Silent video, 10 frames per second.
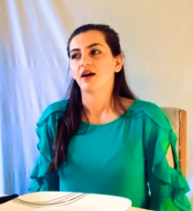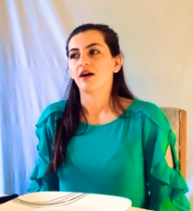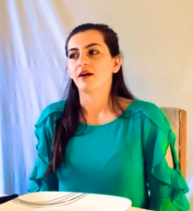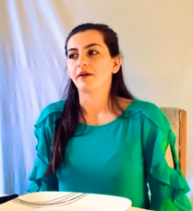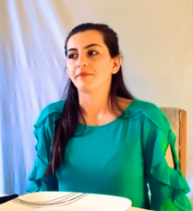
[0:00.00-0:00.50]

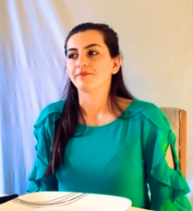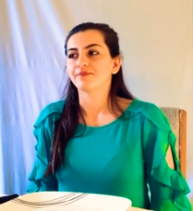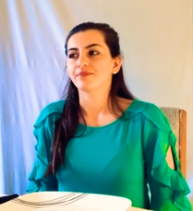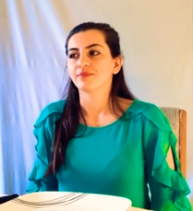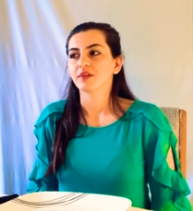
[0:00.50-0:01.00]
um,
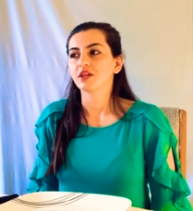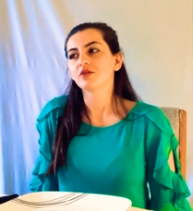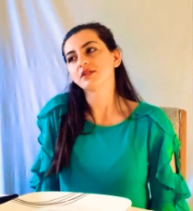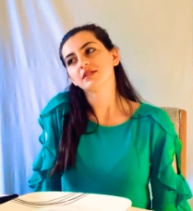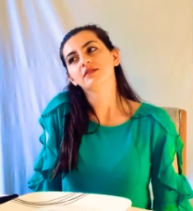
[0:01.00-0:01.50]
you know,
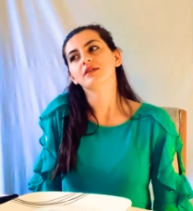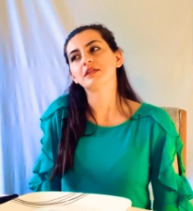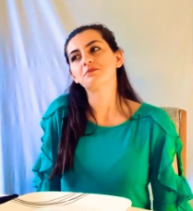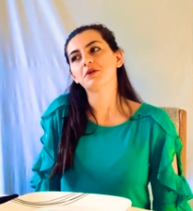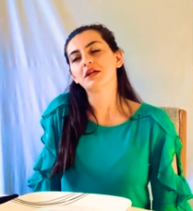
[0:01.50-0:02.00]
it's
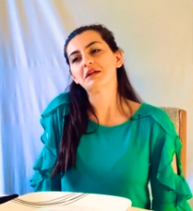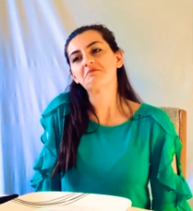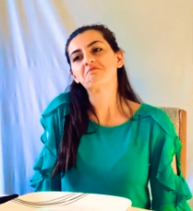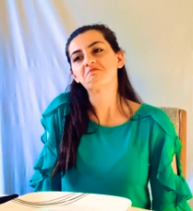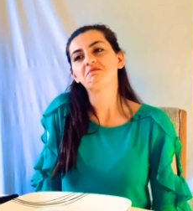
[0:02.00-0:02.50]
it's pretty
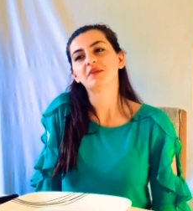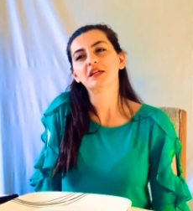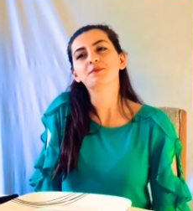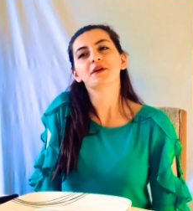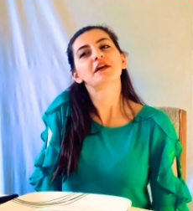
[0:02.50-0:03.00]

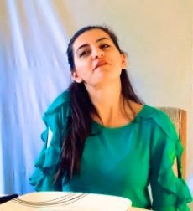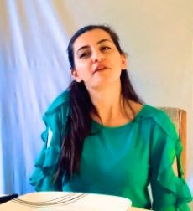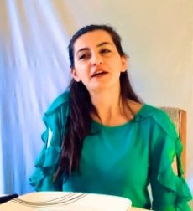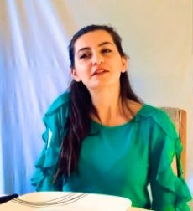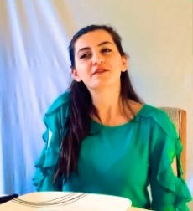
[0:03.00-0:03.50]
that's pretty
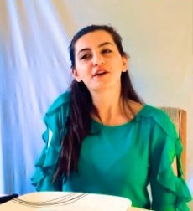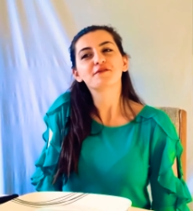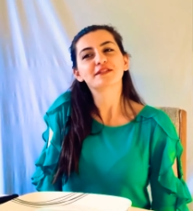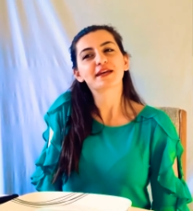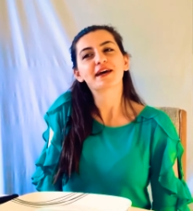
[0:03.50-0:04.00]
effective, I
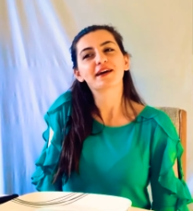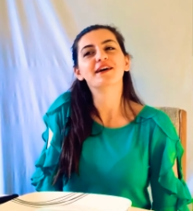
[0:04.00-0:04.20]
would say.